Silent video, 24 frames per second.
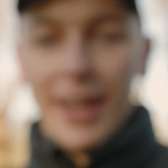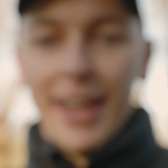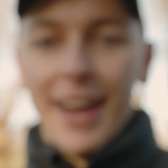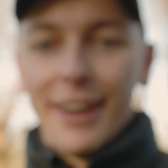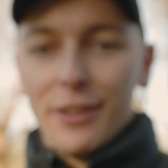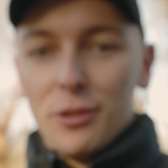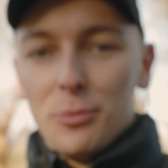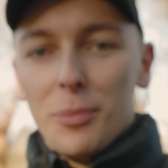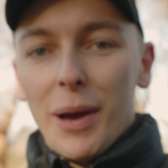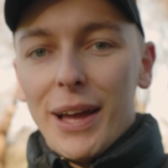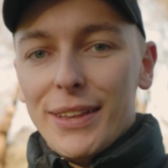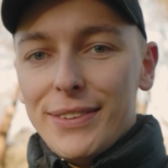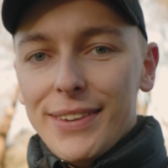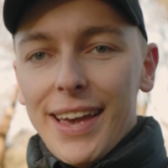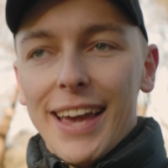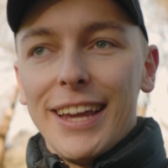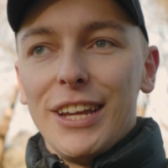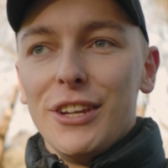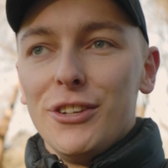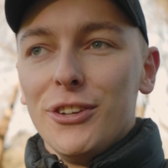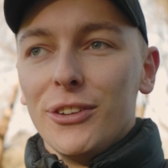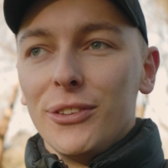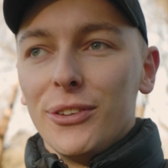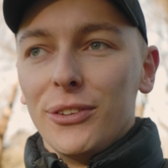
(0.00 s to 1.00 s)

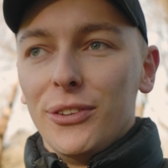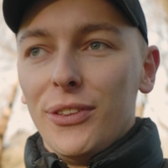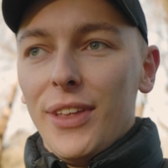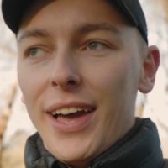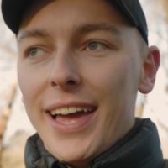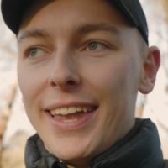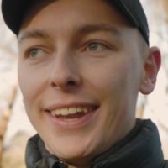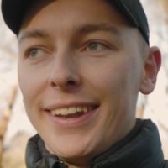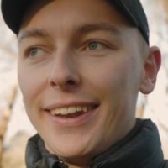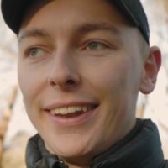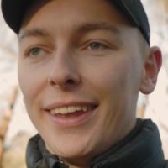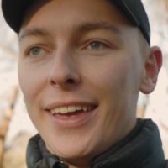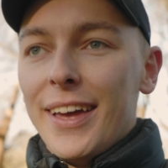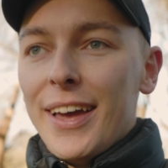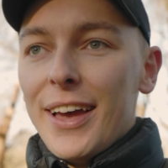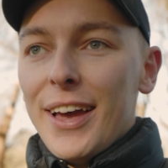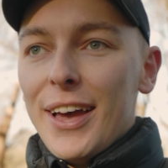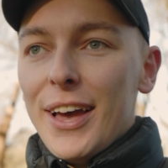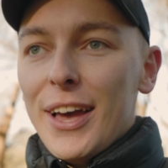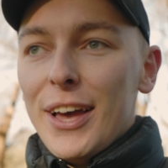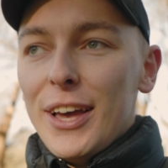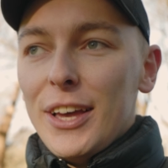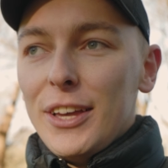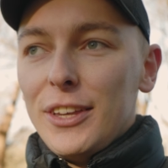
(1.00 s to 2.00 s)
expectations, then
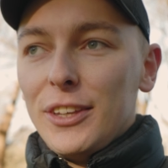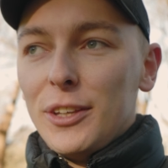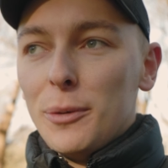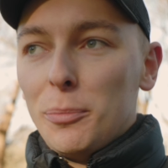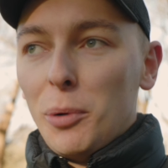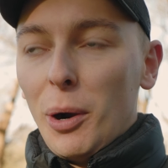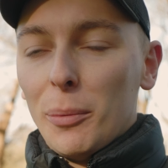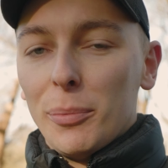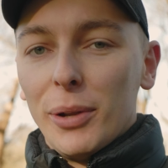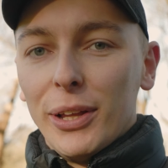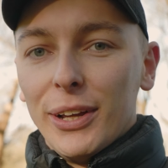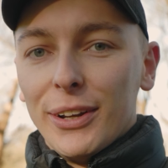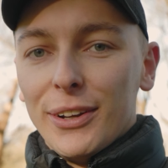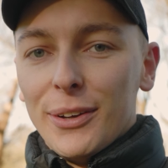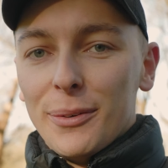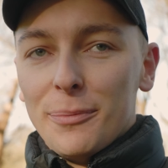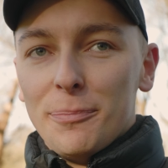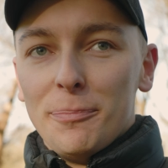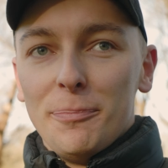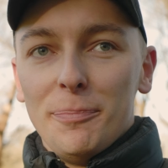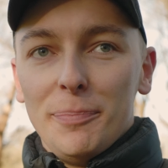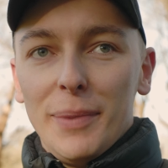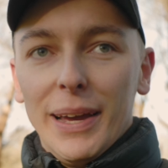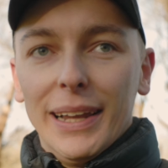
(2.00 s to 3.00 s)
you're probably going
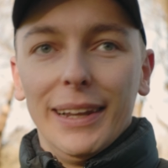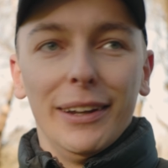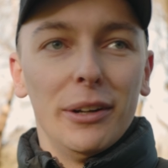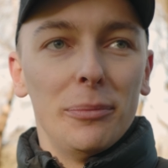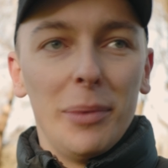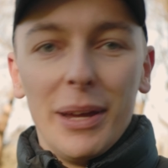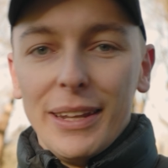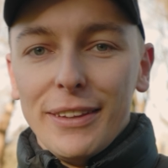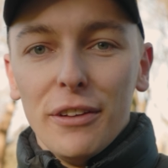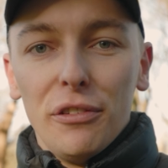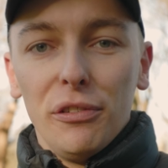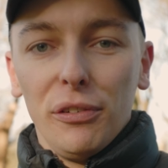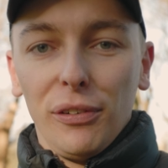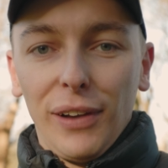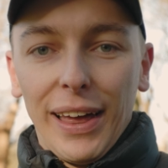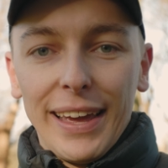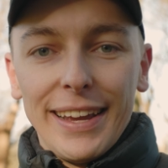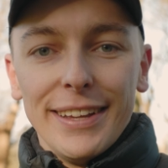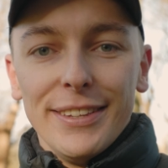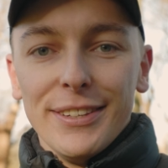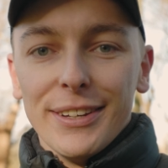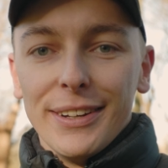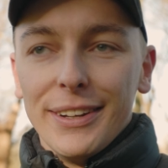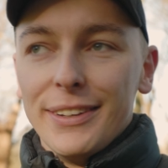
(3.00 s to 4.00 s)
to be a little bit
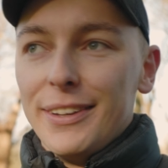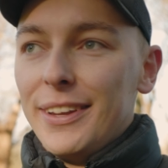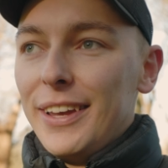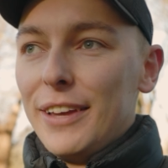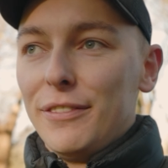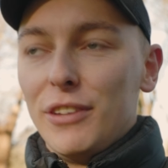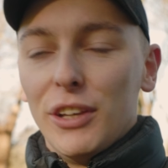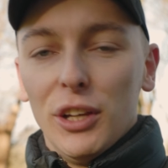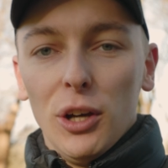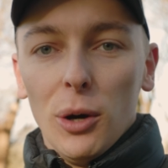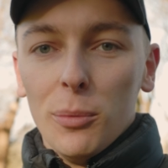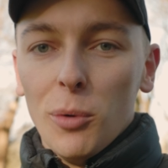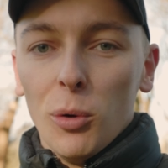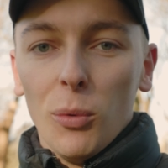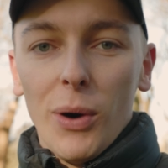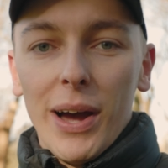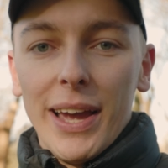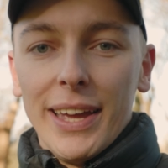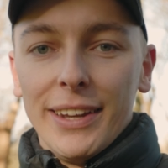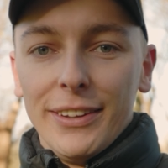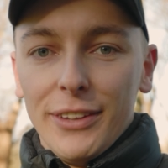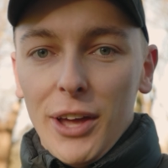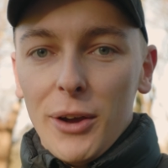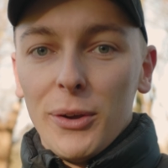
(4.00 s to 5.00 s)
deflated if you come
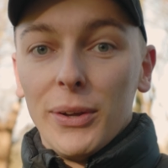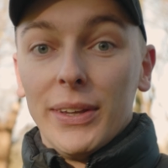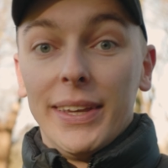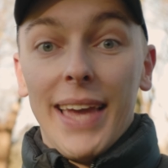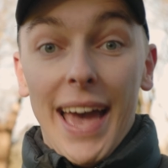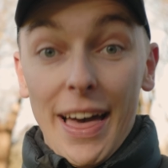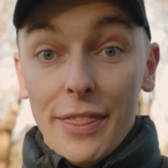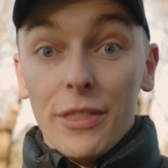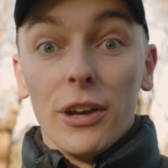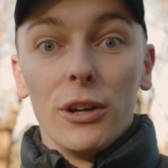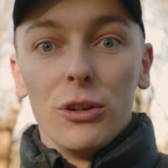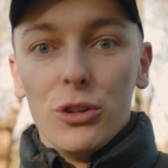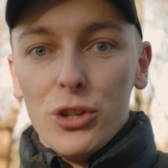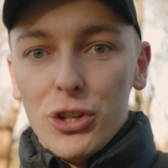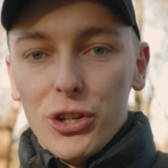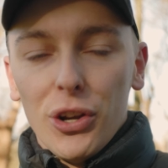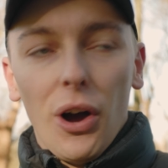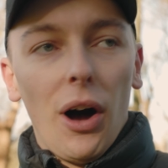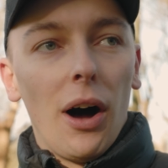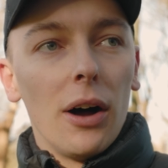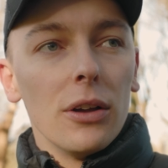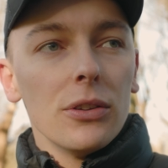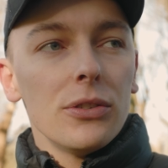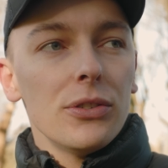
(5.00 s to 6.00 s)
away and don't get those
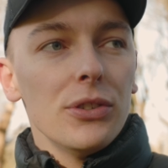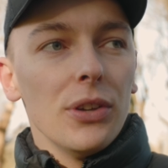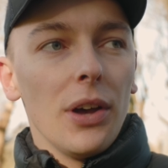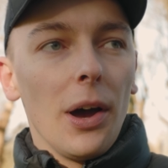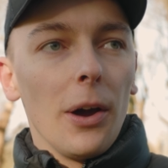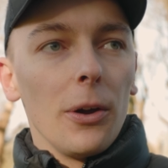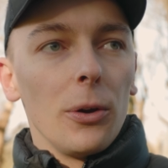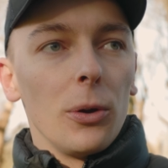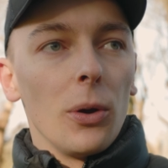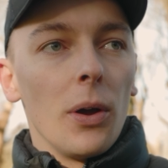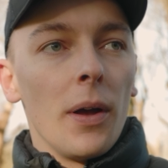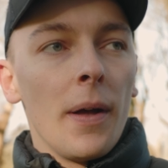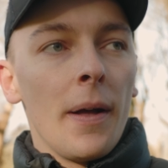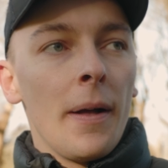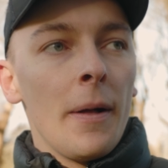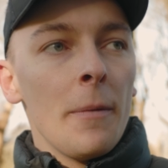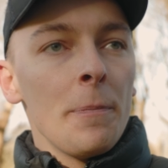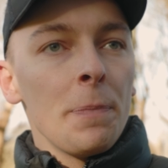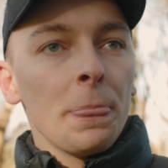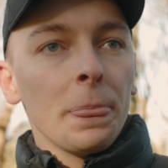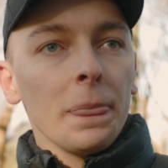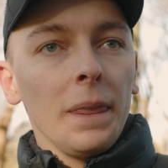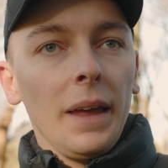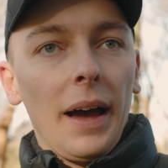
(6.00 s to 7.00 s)
shots. So
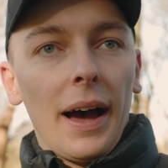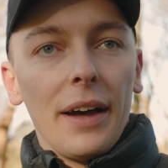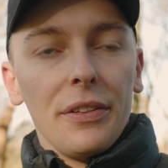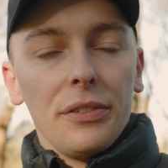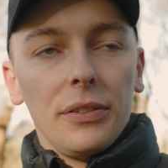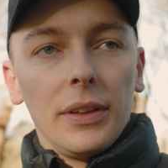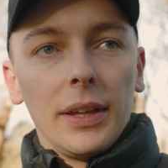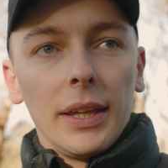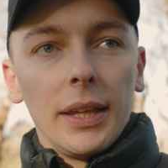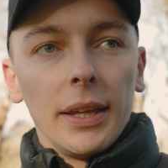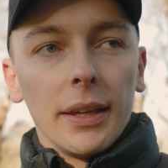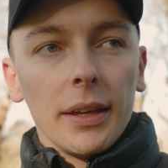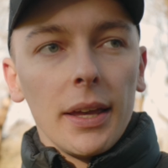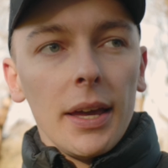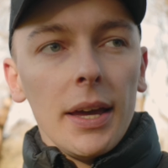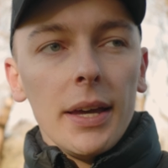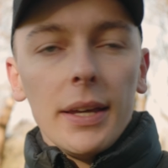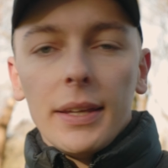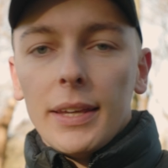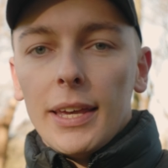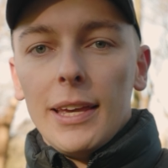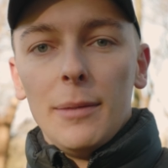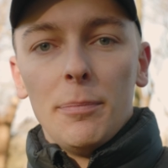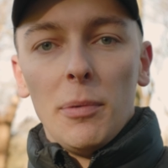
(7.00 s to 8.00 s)
I think
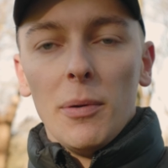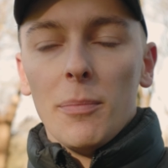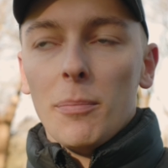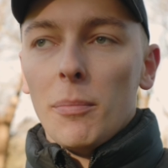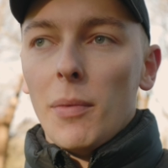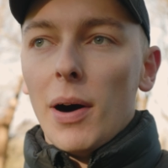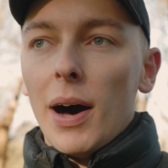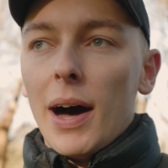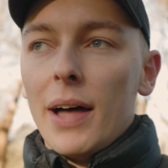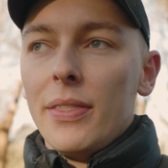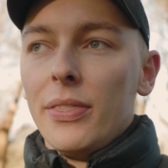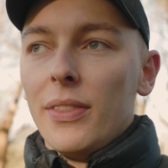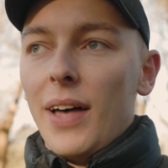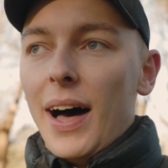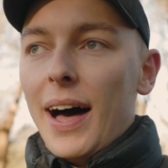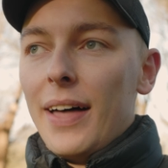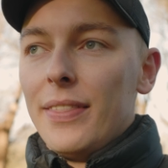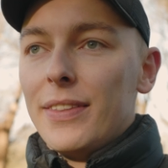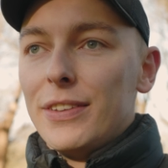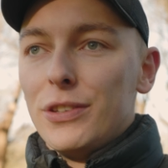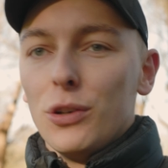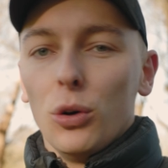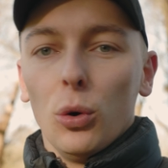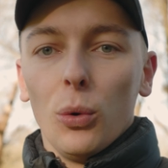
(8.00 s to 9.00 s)
keep in mind
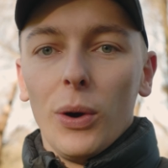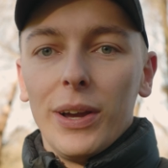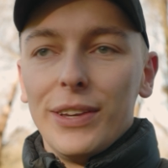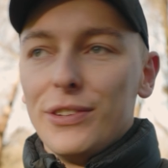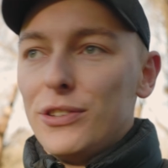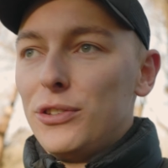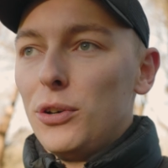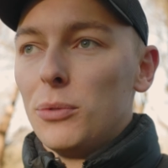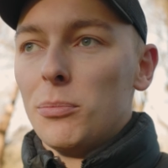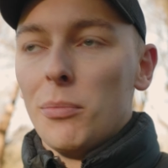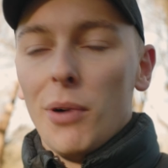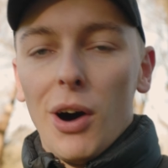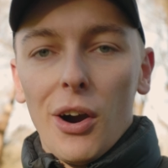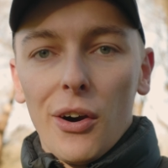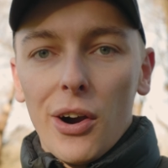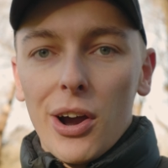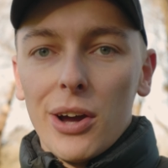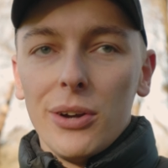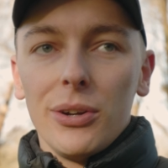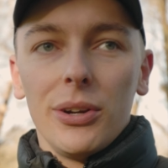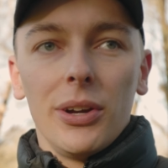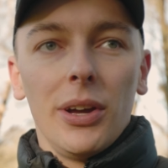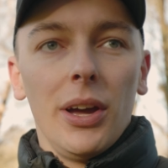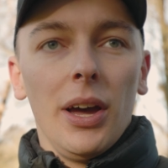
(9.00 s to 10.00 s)
that there's always
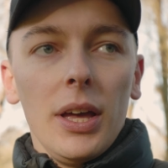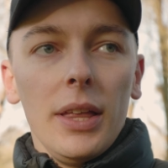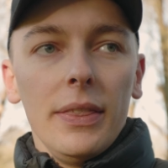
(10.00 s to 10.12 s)
tomorrow.